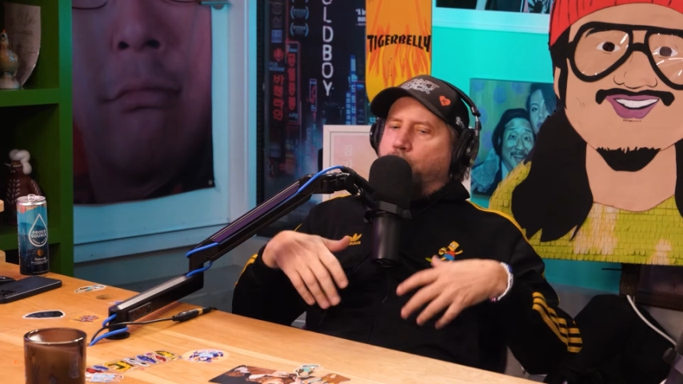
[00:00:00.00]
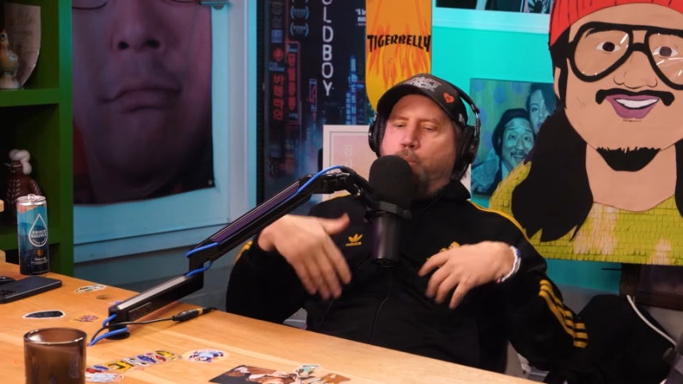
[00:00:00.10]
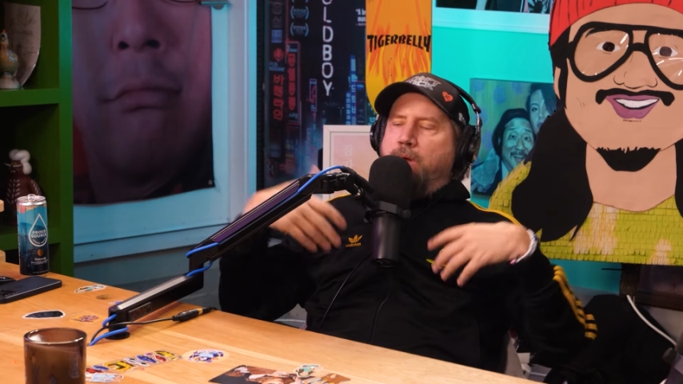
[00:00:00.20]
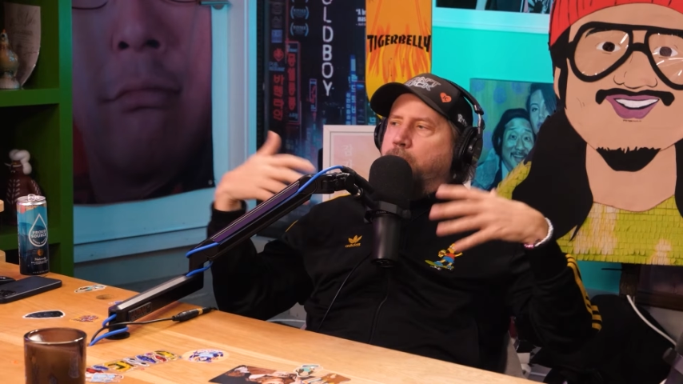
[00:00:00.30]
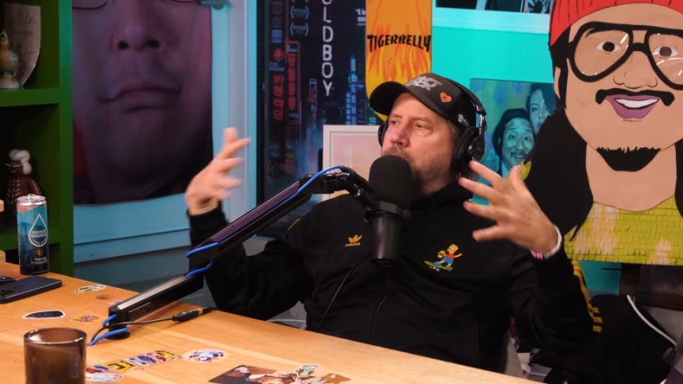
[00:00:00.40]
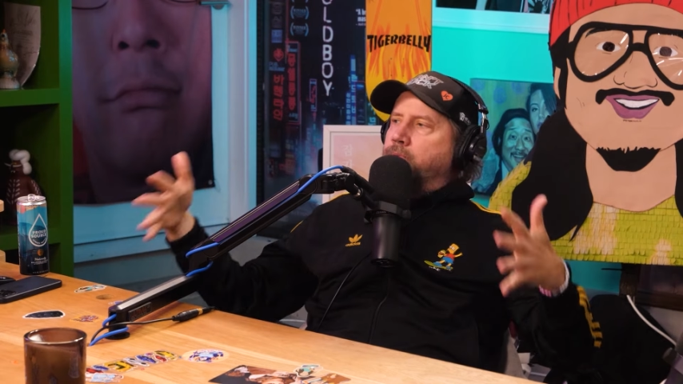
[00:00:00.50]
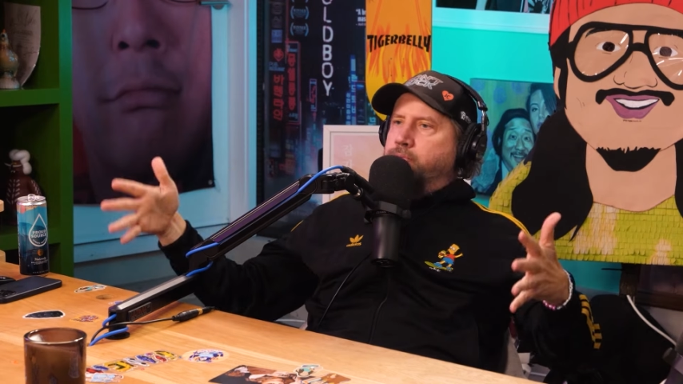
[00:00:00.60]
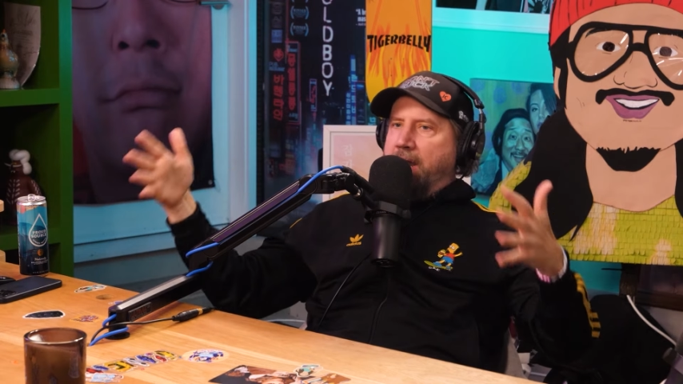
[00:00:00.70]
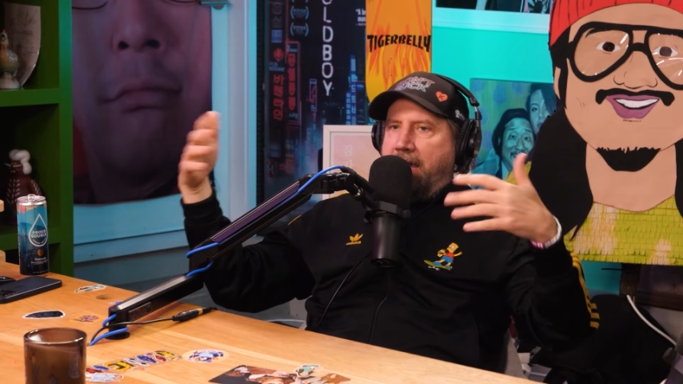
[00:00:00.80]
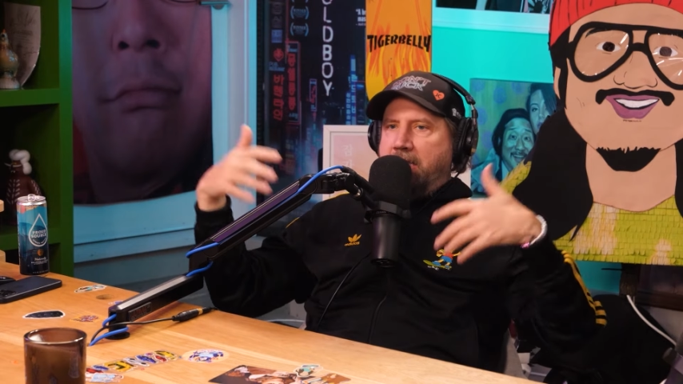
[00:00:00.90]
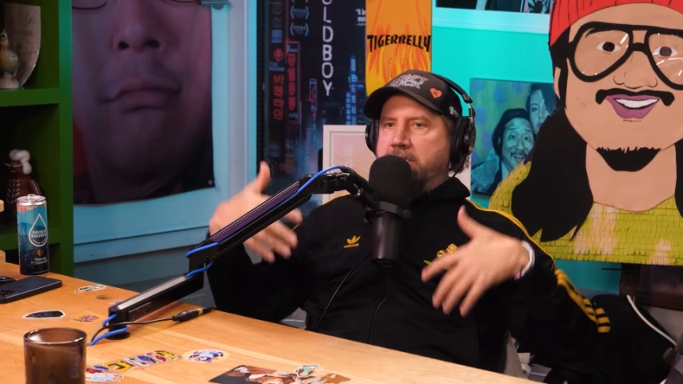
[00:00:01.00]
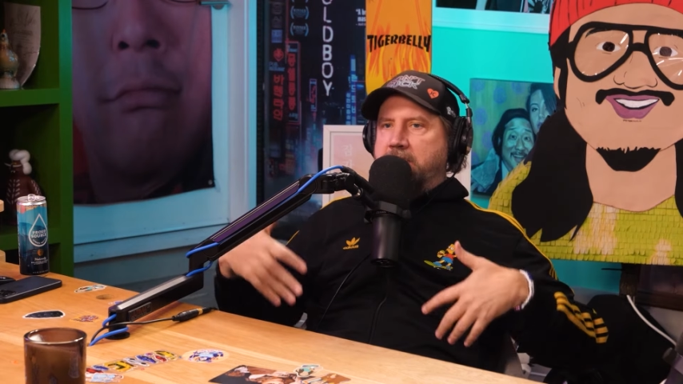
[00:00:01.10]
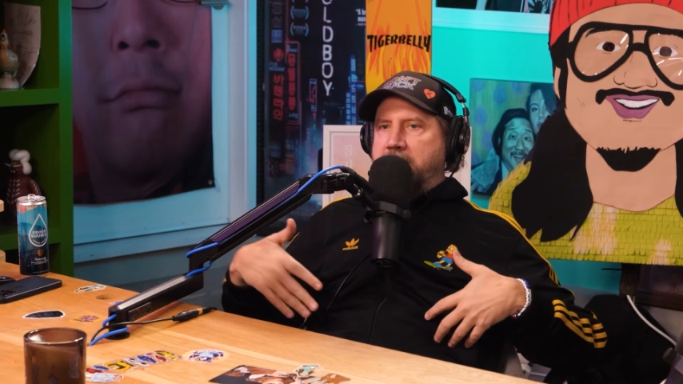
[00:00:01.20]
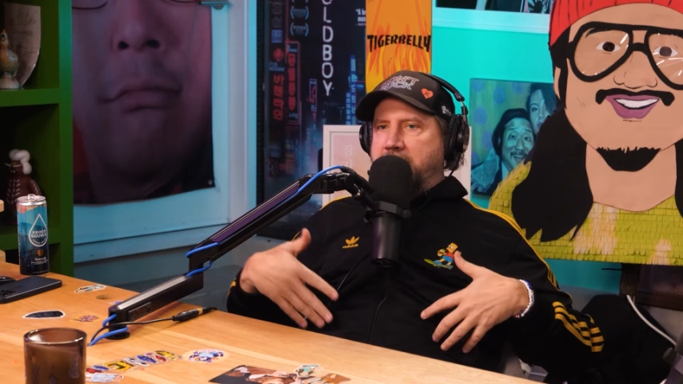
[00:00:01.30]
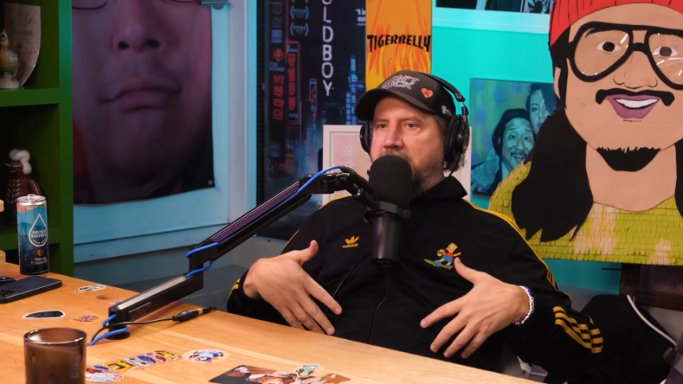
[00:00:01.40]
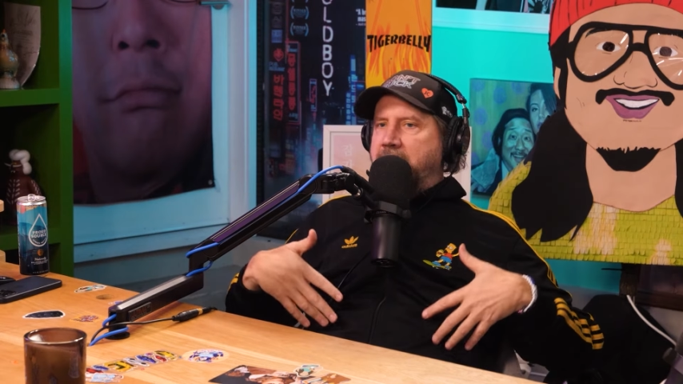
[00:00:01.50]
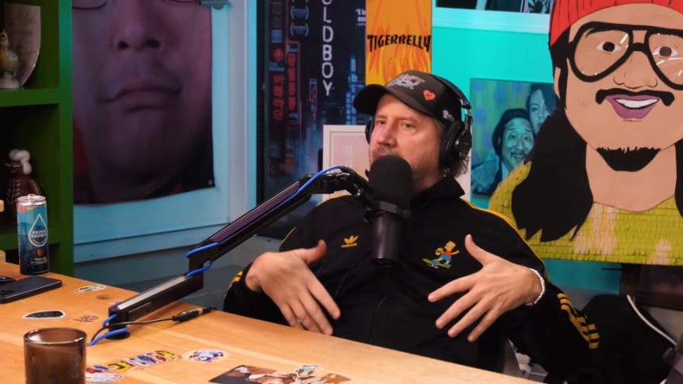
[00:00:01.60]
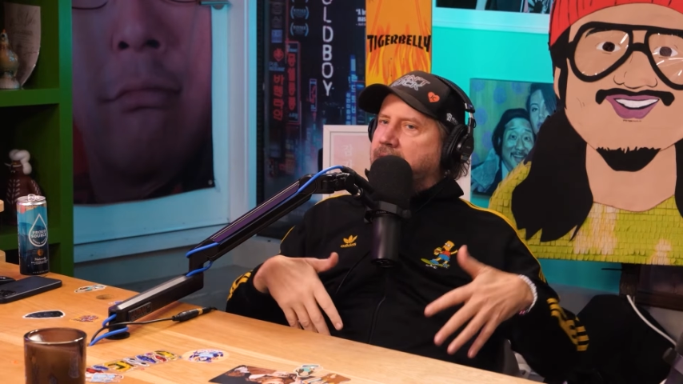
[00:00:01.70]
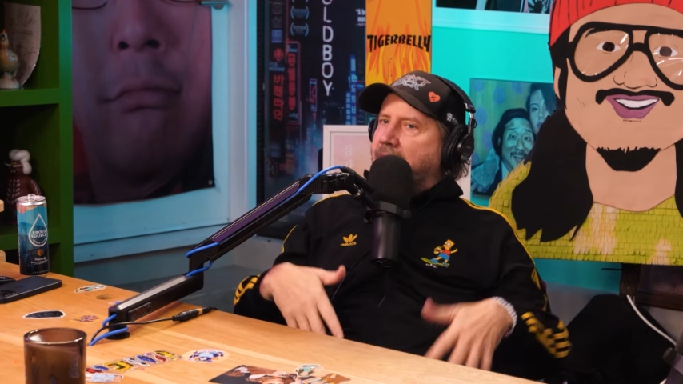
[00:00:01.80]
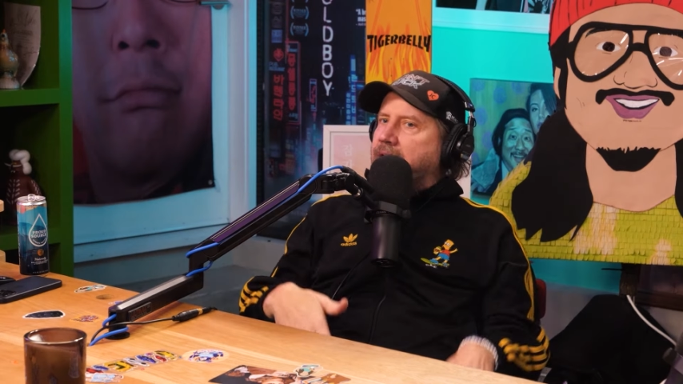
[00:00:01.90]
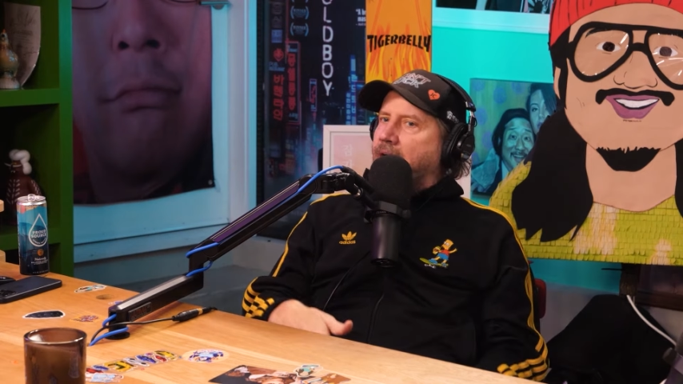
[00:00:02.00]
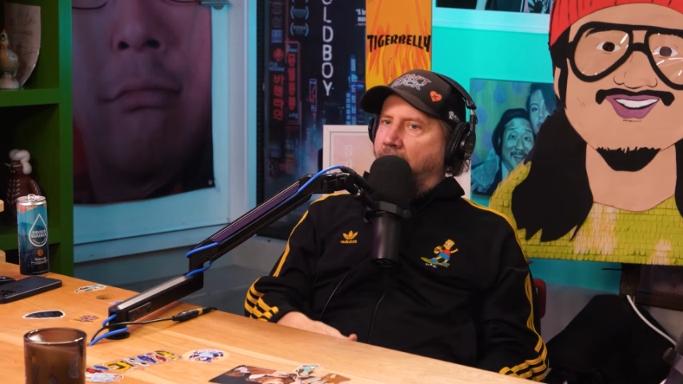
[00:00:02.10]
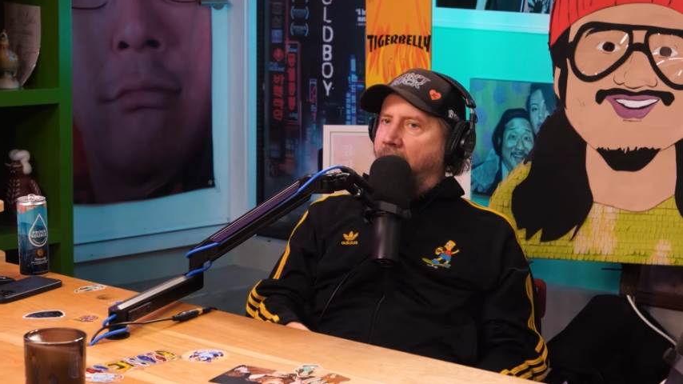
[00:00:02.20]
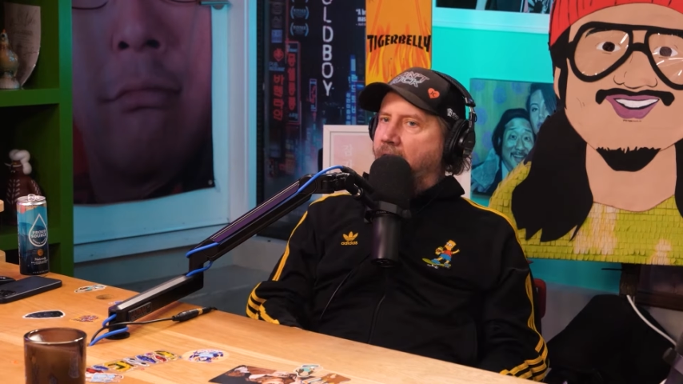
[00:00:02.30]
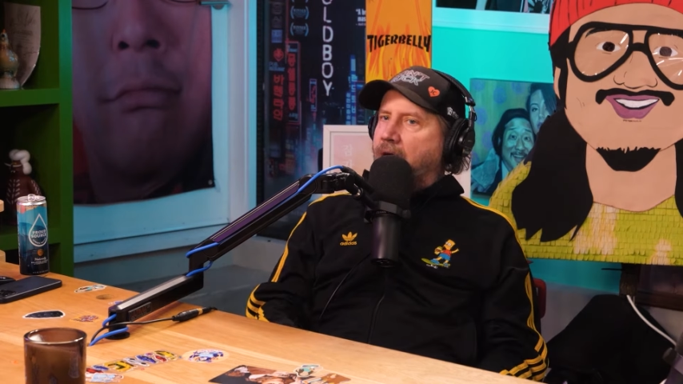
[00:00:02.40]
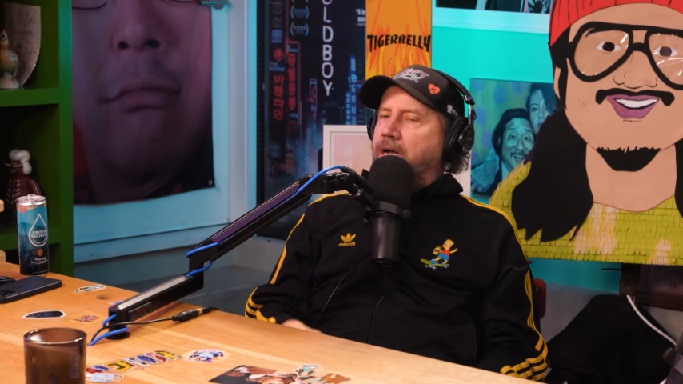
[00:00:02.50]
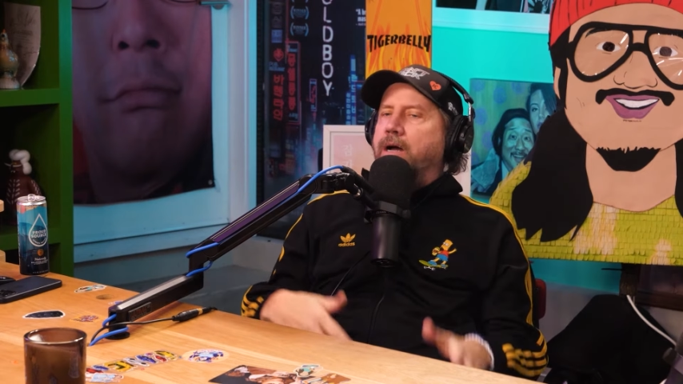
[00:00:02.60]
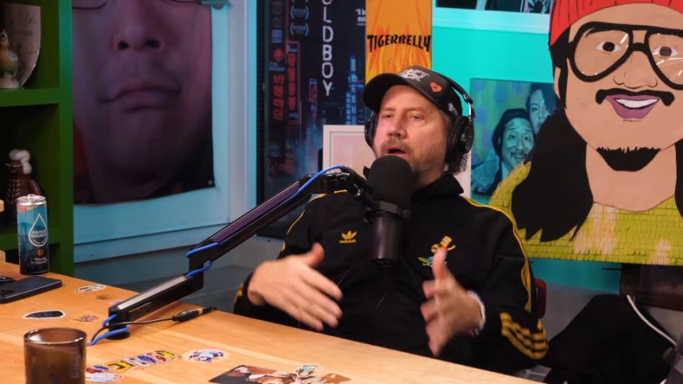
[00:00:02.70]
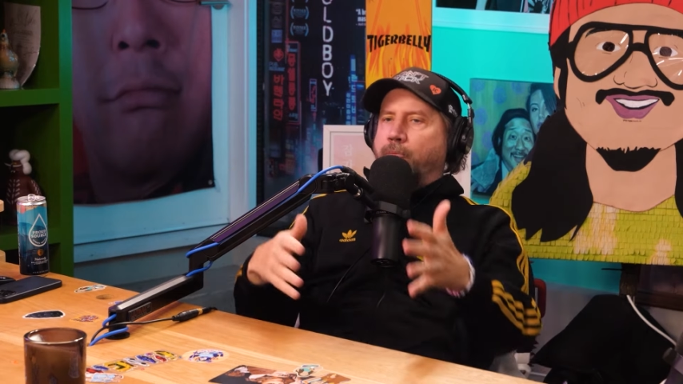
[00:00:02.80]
we were raised to see that that cock